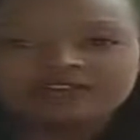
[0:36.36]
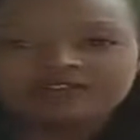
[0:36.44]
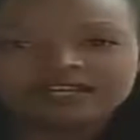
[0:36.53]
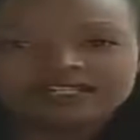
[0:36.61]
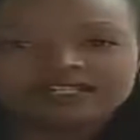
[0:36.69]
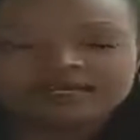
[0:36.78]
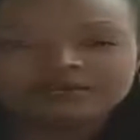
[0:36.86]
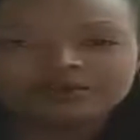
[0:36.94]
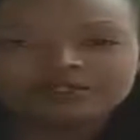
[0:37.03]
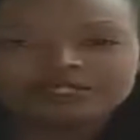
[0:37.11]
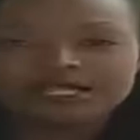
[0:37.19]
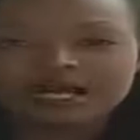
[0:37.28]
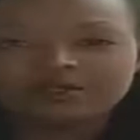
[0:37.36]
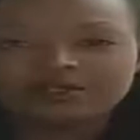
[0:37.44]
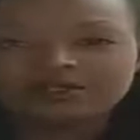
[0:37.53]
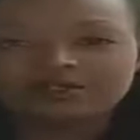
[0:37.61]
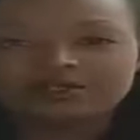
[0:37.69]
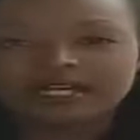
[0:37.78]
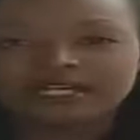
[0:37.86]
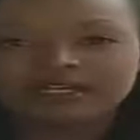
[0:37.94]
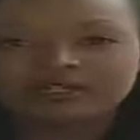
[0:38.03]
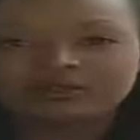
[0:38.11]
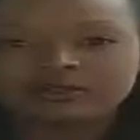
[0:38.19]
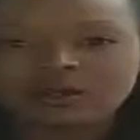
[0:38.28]
facing most Saccos today
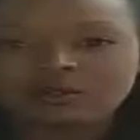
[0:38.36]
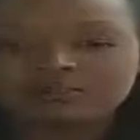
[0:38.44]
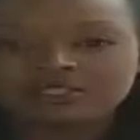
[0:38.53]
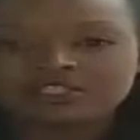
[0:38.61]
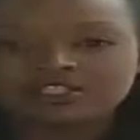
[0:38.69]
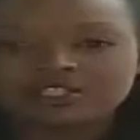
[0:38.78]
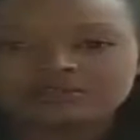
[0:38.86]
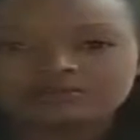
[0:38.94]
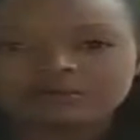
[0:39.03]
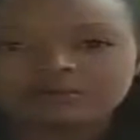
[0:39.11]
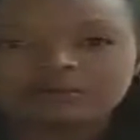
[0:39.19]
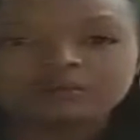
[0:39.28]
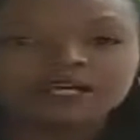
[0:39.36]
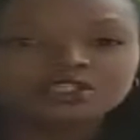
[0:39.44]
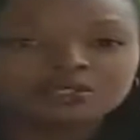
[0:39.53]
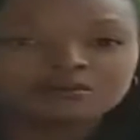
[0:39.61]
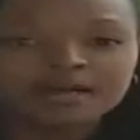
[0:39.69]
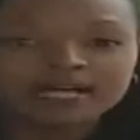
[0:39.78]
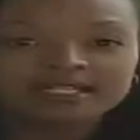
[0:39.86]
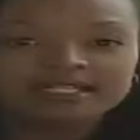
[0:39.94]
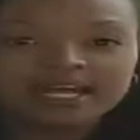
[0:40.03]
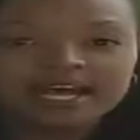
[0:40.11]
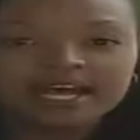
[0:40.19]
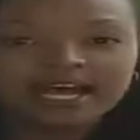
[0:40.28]
include competition from commercial
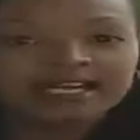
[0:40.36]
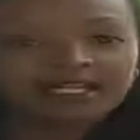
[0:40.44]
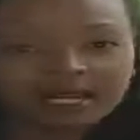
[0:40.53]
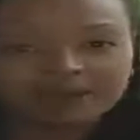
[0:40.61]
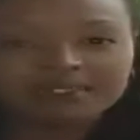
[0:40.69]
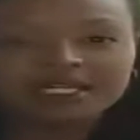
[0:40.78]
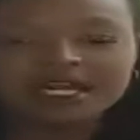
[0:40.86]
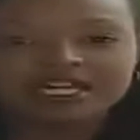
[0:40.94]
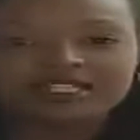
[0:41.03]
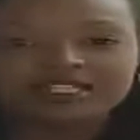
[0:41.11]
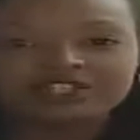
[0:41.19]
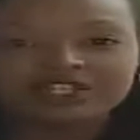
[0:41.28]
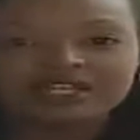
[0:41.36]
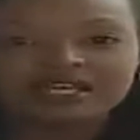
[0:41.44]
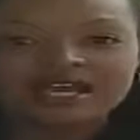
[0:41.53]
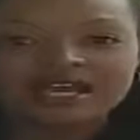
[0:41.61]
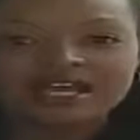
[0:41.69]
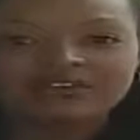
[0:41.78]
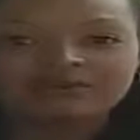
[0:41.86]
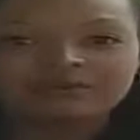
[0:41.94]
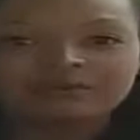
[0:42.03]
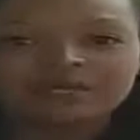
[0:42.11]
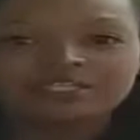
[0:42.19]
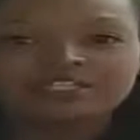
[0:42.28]
banks, undercapitalization,
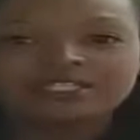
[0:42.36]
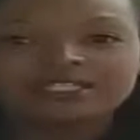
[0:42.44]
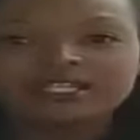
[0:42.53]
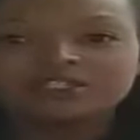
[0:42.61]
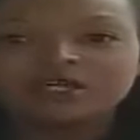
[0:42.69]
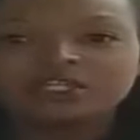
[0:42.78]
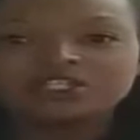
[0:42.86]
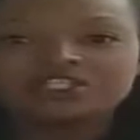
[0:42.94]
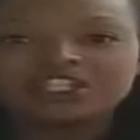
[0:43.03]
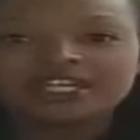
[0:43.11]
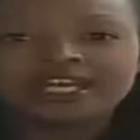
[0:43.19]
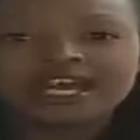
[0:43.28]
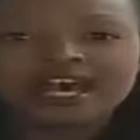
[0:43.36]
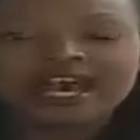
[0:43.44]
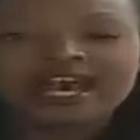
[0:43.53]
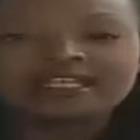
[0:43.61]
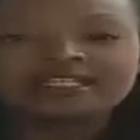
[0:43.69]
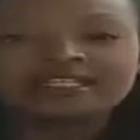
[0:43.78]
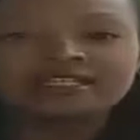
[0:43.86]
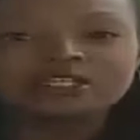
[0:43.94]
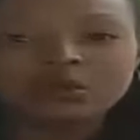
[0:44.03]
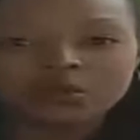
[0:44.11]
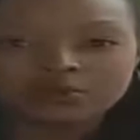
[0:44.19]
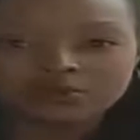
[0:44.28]
information technology and
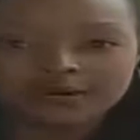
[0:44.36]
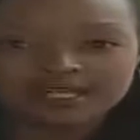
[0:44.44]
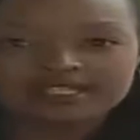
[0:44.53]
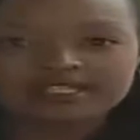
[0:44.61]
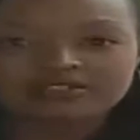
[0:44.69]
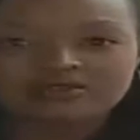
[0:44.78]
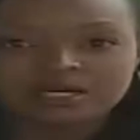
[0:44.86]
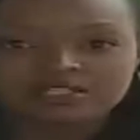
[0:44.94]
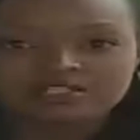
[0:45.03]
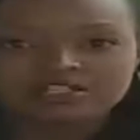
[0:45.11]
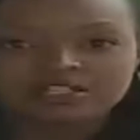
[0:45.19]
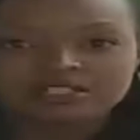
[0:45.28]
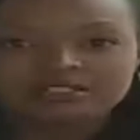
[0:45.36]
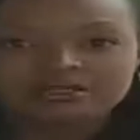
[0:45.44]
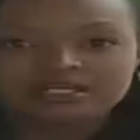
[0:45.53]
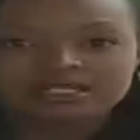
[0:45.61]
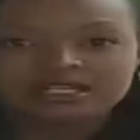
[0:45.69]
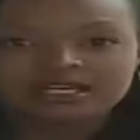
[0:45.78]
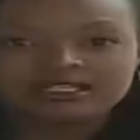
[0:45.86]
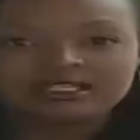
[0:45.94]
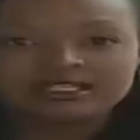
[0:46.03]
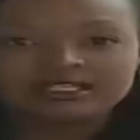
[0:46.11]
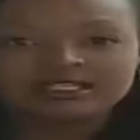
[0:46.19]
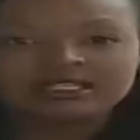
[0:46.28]
loan pricing strategies. To discuss
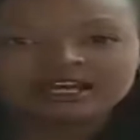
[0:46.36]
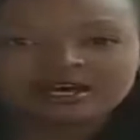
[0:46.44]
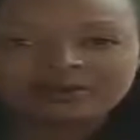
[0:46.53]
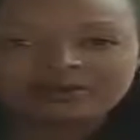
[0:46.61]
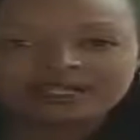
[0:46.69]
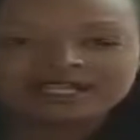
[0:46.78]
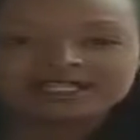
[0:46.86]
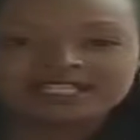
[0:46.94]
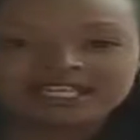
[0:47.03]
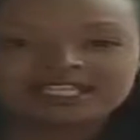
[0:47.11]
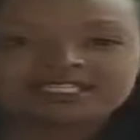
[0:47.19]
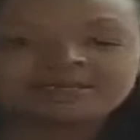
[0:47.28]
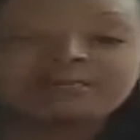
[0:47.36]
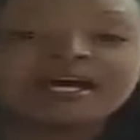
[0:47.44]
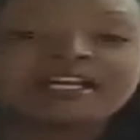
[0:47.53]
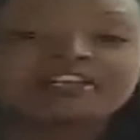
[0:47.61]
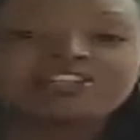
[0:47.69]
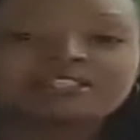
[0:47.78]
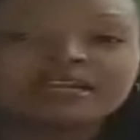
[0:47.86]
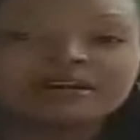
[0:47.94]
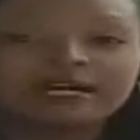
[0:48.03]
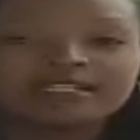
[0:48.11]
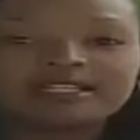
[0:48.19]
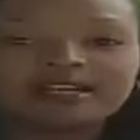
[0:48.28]
this with us is the Managing
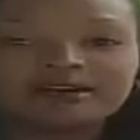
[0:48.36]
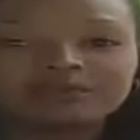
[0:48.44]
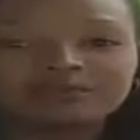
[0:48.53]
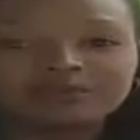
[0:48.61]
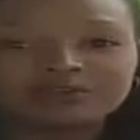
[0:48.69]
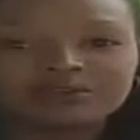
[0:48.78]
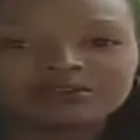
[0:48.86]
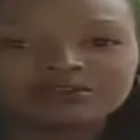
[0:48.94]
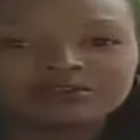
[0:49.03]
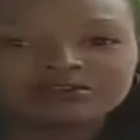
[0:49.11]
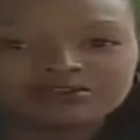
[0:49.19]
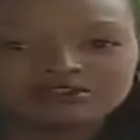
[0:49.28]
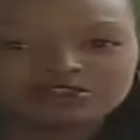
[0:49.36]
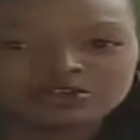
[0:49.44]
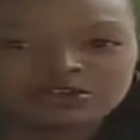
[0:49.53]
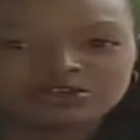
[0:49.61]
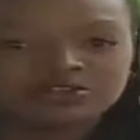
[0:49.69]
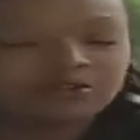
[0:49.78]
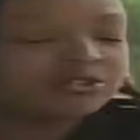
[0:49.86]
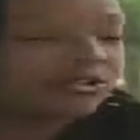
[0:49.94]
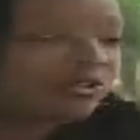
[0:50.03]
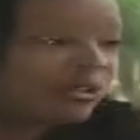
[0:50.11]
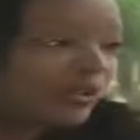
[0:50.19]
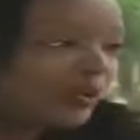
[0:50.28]
Director of KUSCO, George
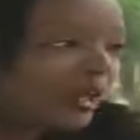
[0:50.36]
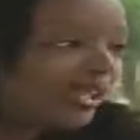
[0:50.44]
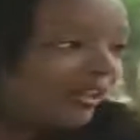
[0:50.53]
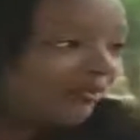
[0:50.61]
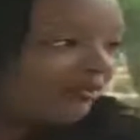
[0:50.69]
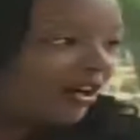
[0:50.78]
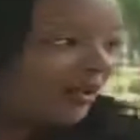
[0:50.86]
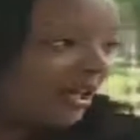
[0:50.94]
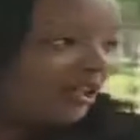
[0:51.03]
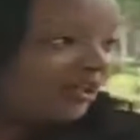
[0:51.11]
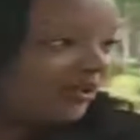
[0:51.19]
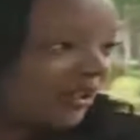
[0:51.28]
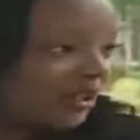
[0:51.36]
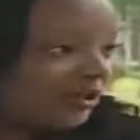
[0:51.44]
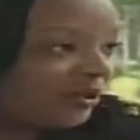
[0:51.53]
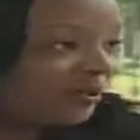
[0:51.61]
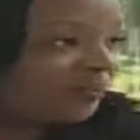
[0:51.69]
Ototo. Welcome very much to the show.